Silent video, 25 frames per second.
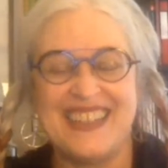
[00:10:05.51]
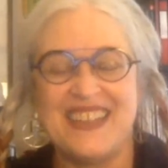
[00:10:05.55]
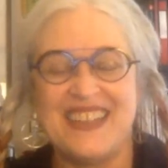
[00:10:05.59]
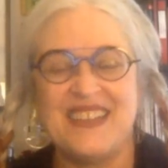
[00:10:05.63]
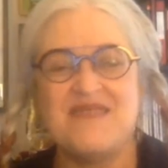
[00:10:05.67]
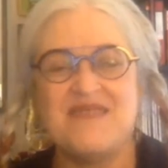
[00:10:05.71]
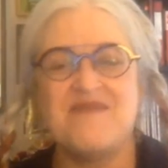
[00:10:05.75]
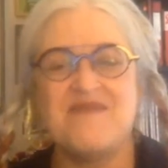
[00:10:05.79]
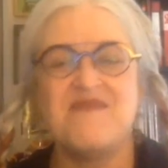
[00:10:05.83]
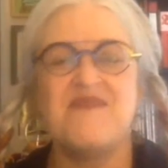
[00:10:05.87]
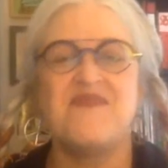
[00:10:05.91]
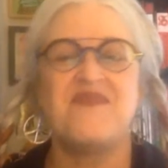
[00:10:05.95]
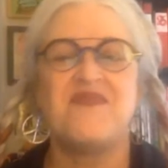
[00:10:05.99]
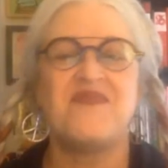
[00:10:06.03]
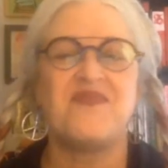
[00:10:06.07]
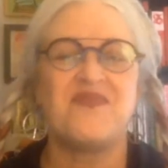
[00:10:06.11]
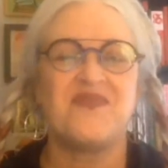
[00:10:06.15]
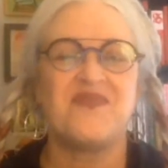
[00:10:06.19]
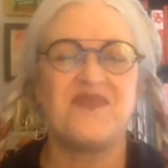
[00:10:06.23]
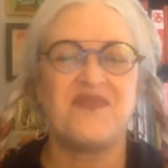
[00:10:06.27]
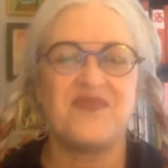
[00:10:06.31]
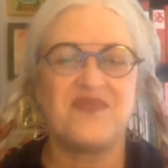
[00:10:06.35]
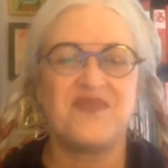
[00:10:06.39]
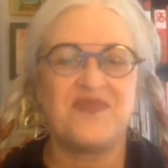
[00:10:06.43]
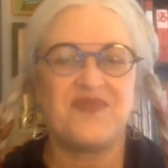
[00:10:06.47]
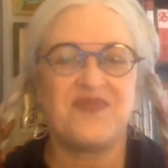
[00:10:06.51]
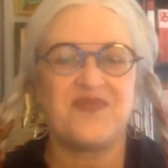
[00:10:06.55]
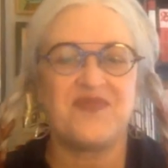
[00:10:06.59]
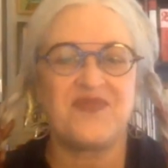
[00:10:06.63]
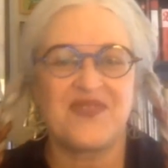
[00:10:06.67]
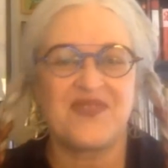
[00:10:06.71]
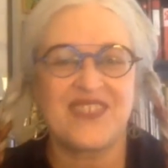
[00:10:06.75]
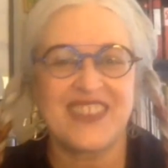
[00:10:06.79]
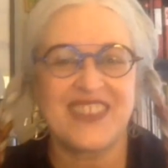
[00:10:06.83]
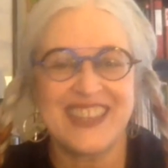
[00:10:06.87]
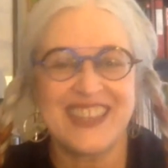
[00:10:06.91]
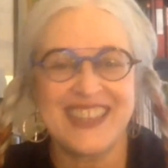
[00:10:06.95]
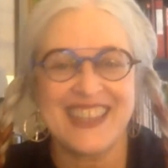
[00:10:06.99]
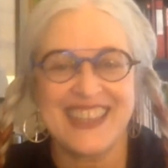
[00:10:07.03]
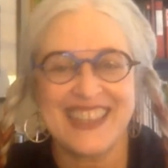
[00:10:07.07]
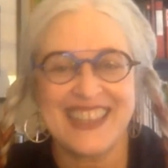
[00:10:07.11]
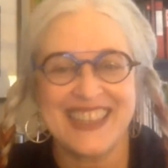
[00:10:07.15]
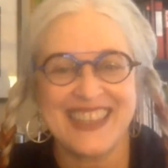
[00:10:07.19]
podcasting.